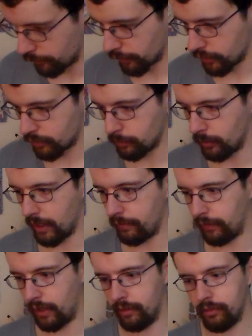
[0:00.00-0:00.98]
The first one I
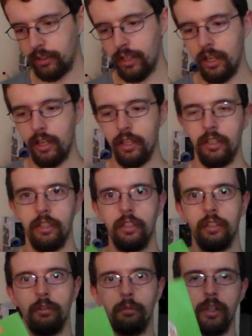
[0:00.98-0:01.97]
found
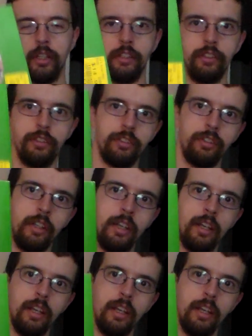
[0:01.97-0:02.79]
was